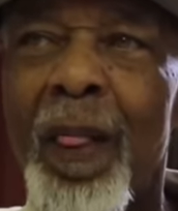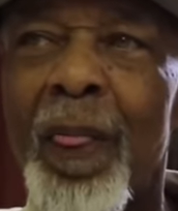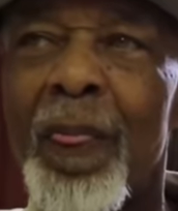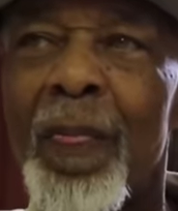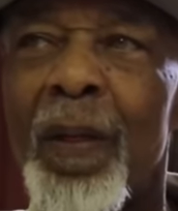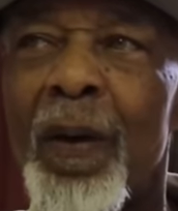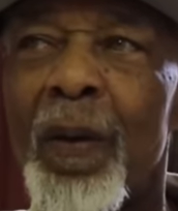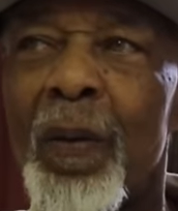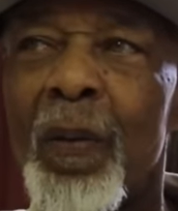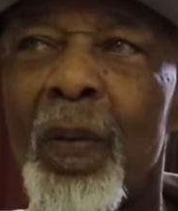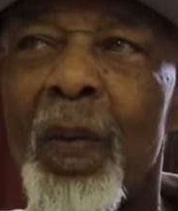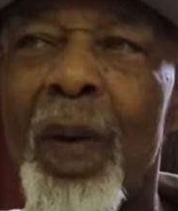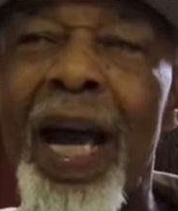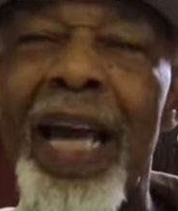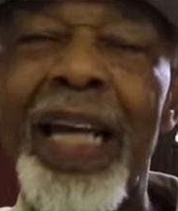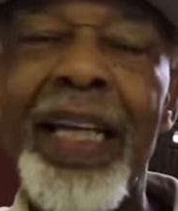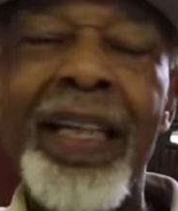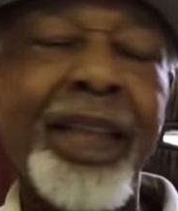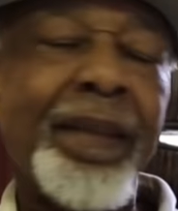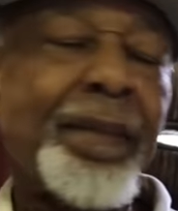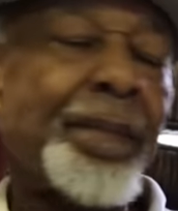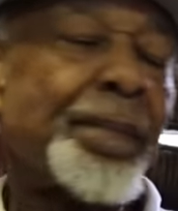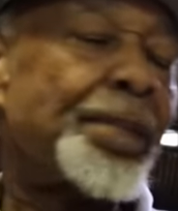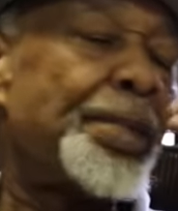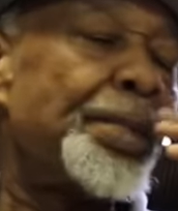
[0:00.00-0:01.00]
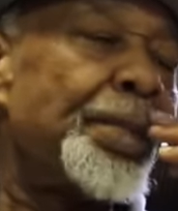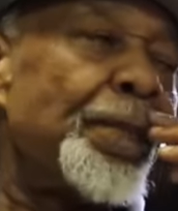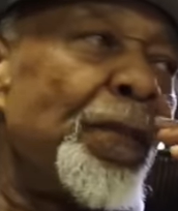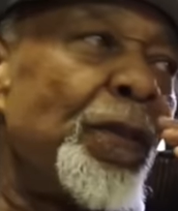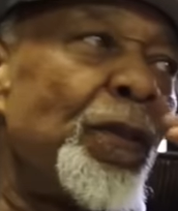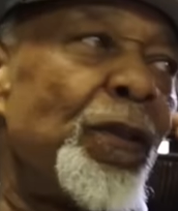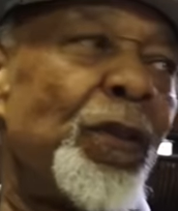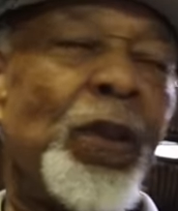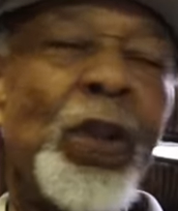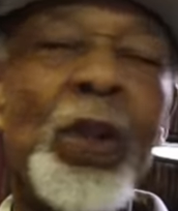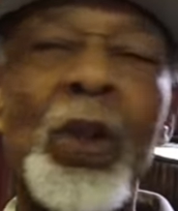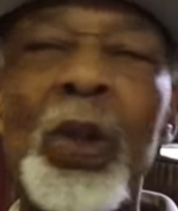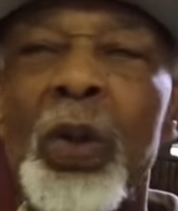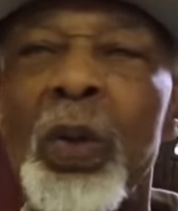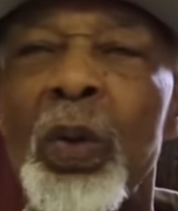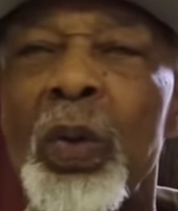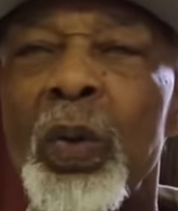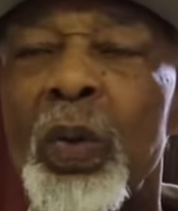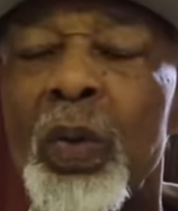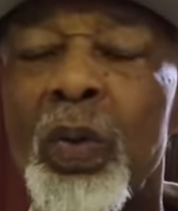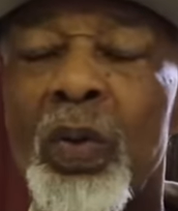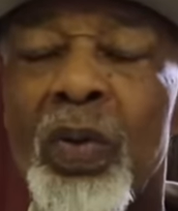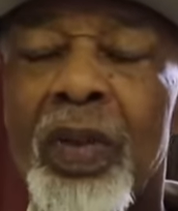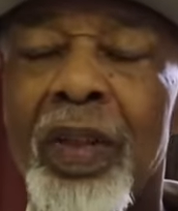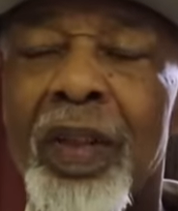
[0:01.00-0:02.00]
The white
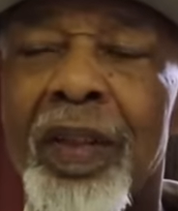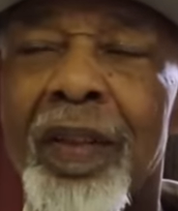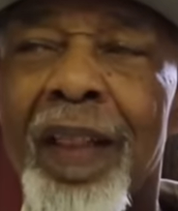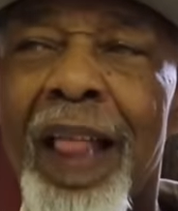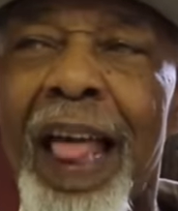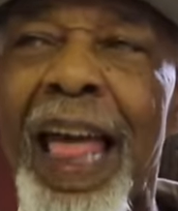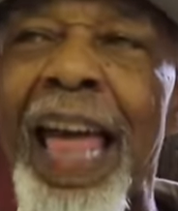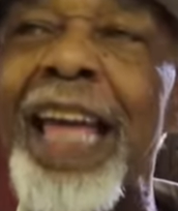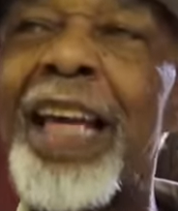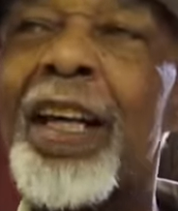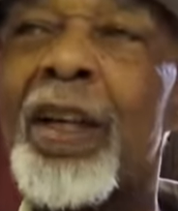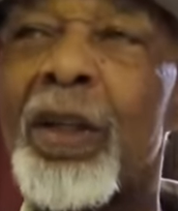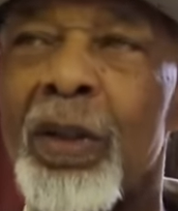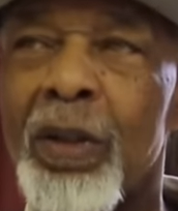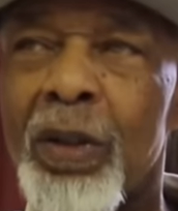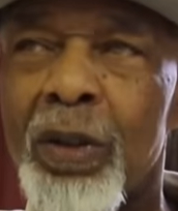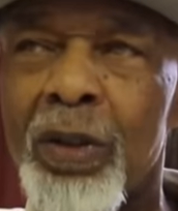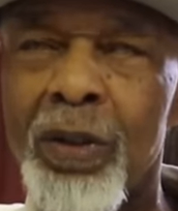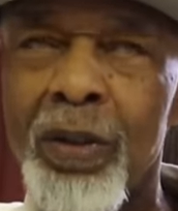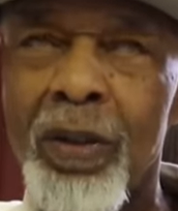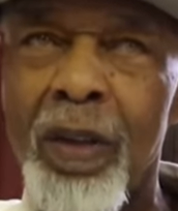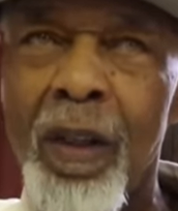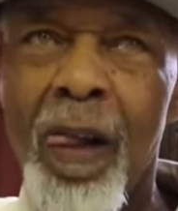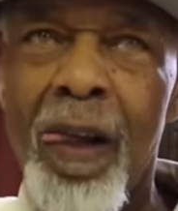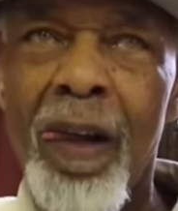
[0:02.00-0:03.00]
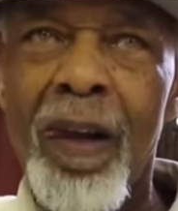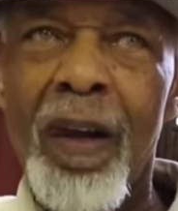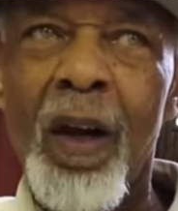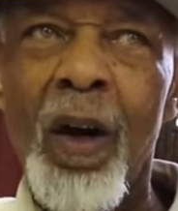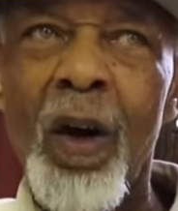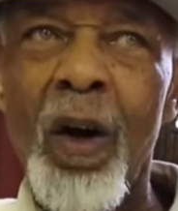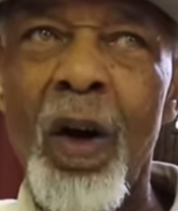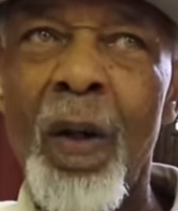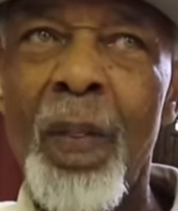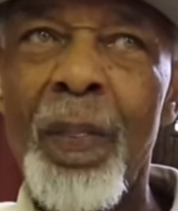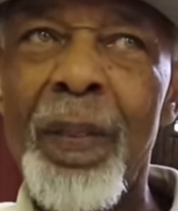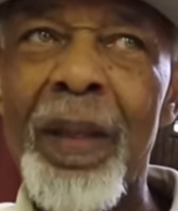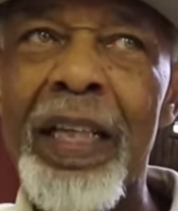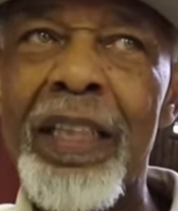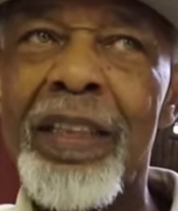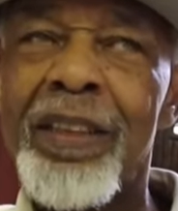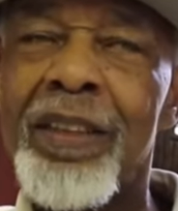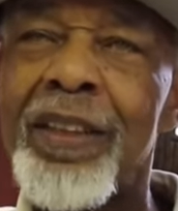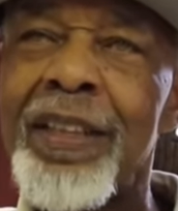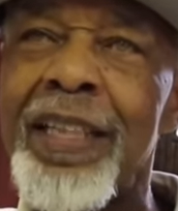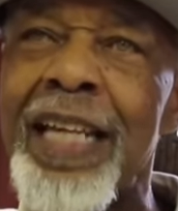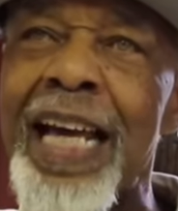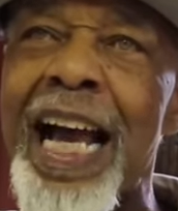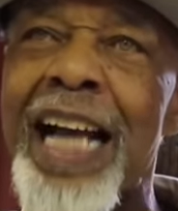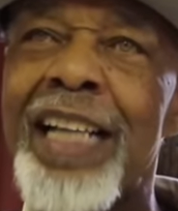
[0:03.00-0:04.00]
news anchors on
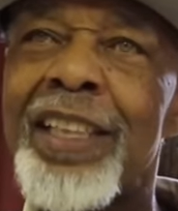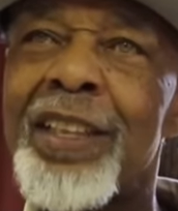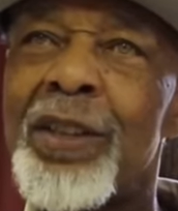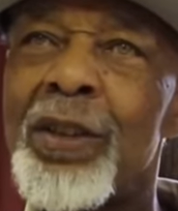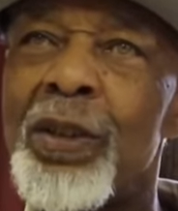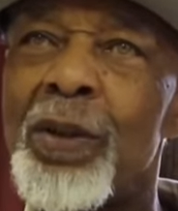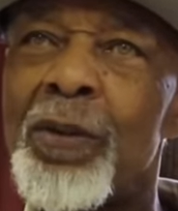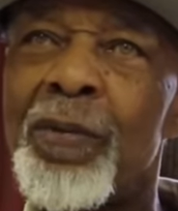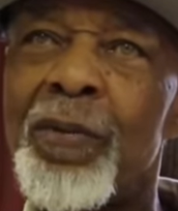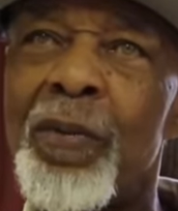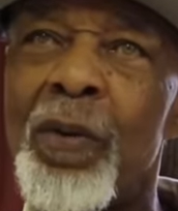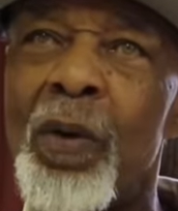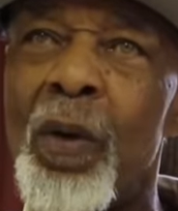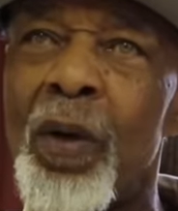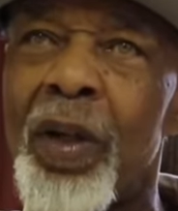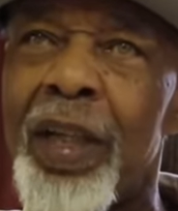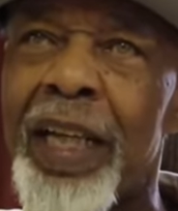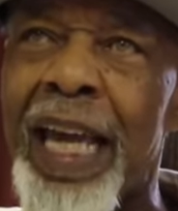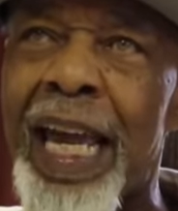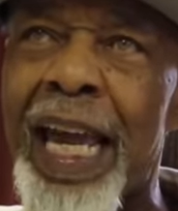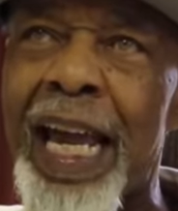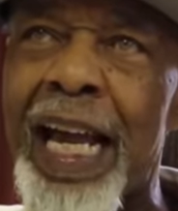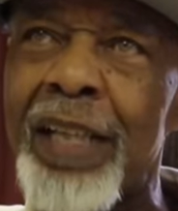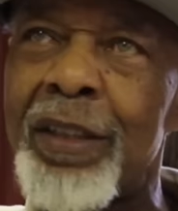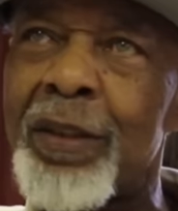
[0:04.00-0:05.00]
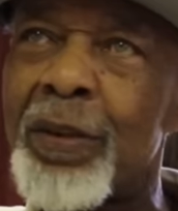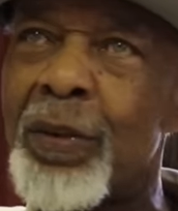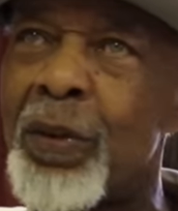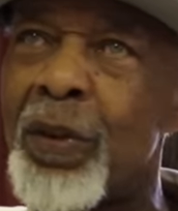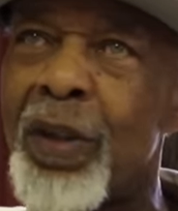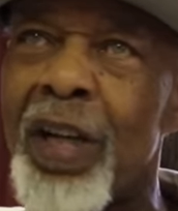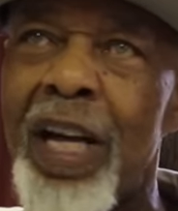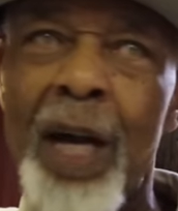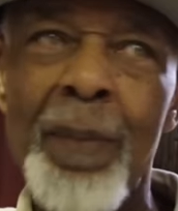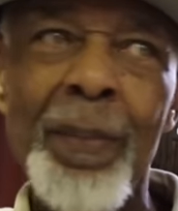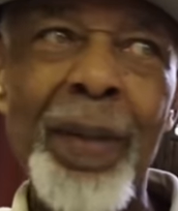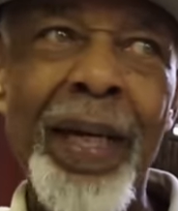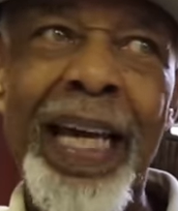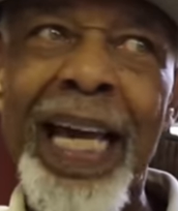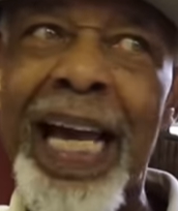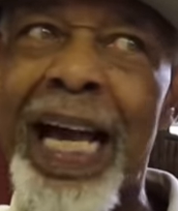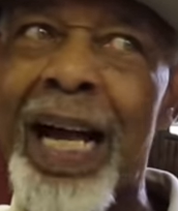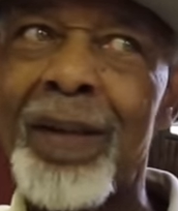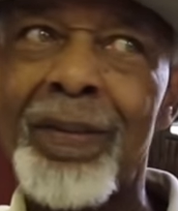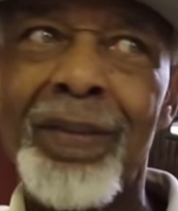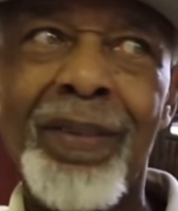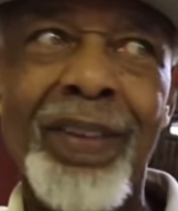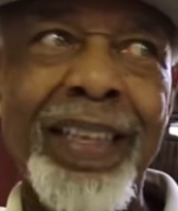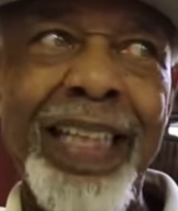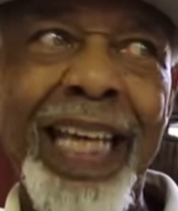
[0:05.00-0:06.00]
these national forecasts who are coming
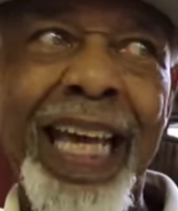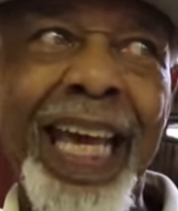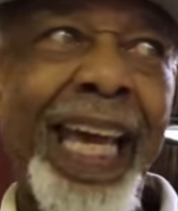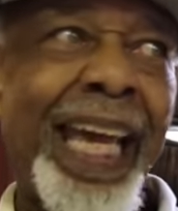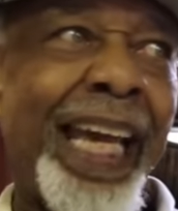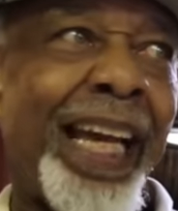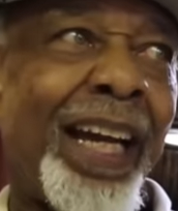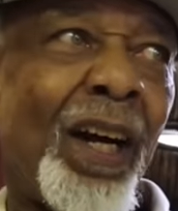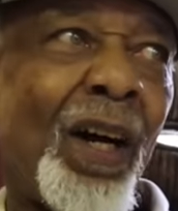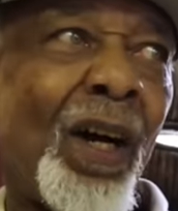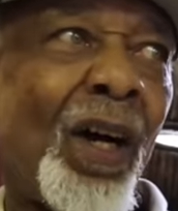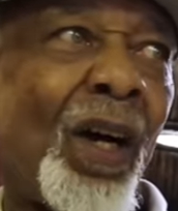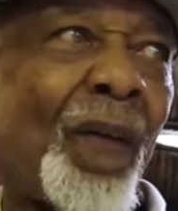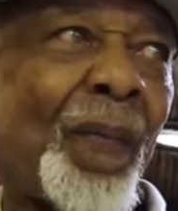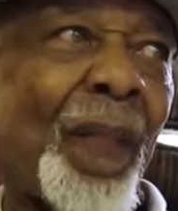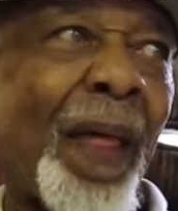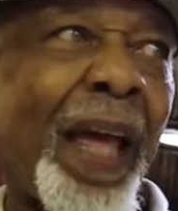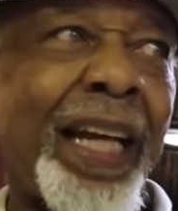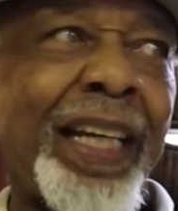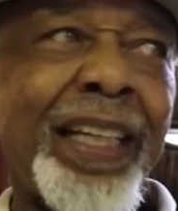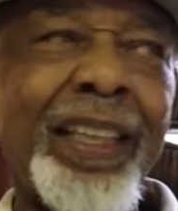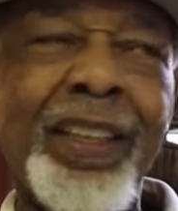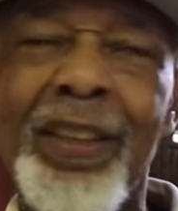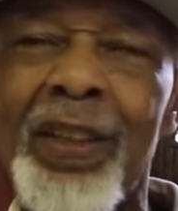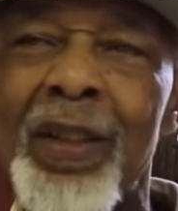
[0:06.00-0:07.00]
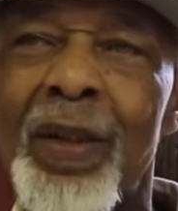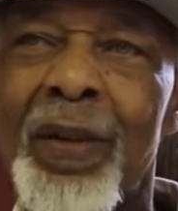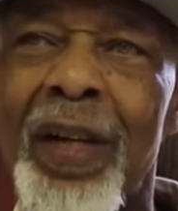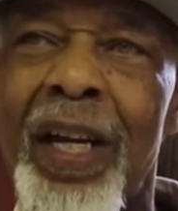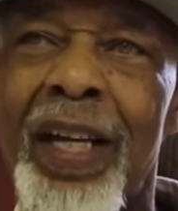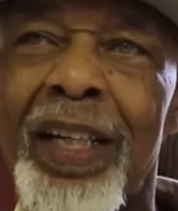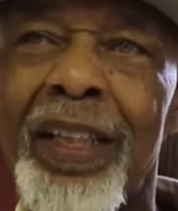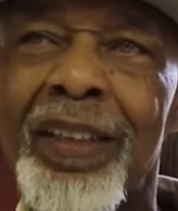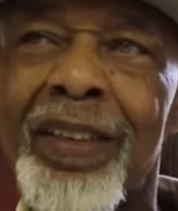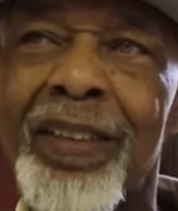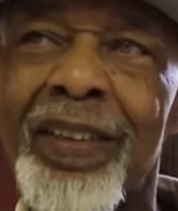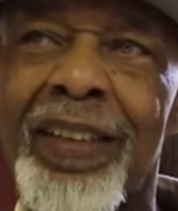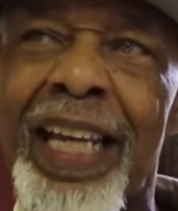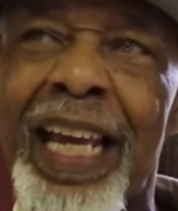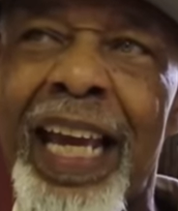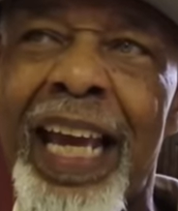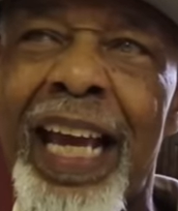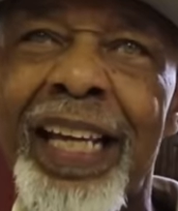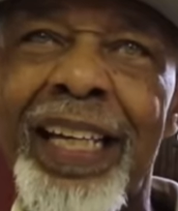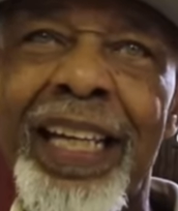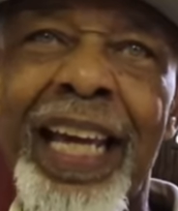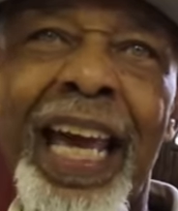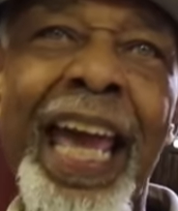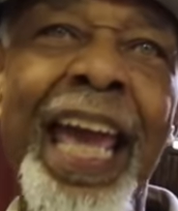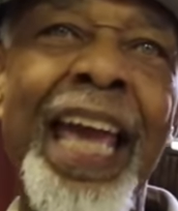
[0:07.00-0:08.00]
out saying, oh, they just don't
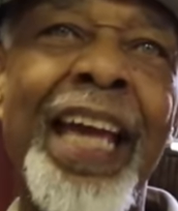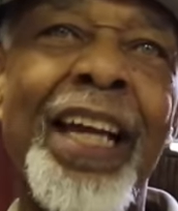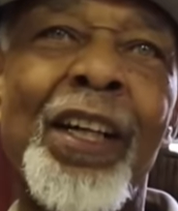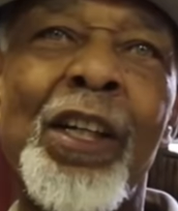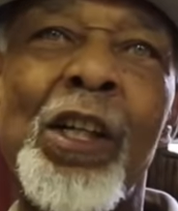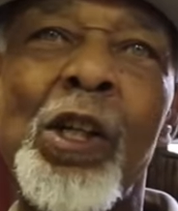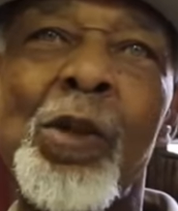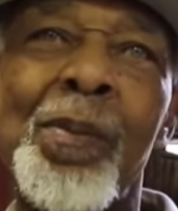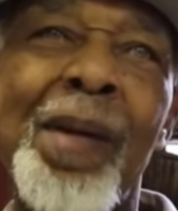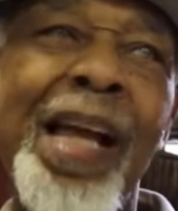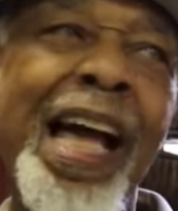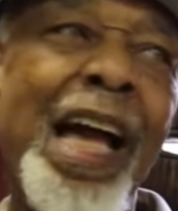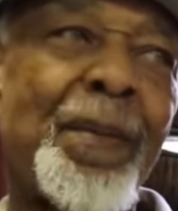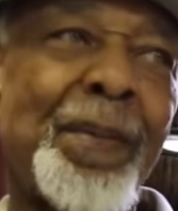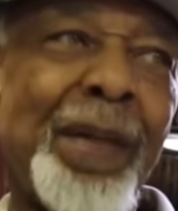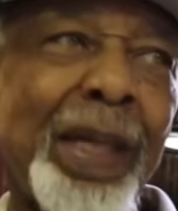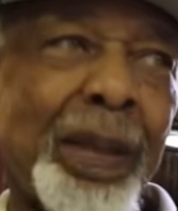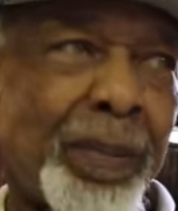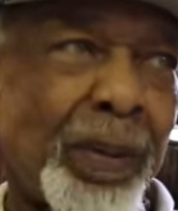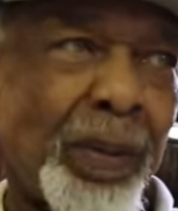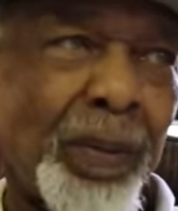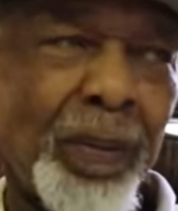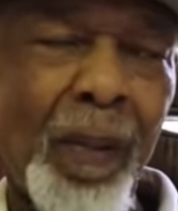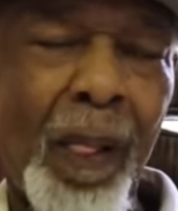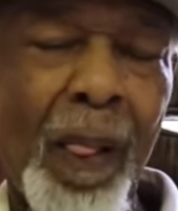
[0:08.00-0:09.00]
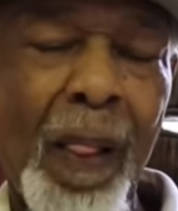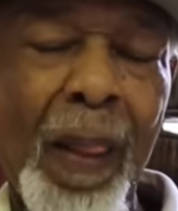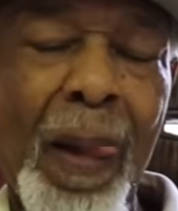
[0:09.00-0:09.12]
understand the anger in black people.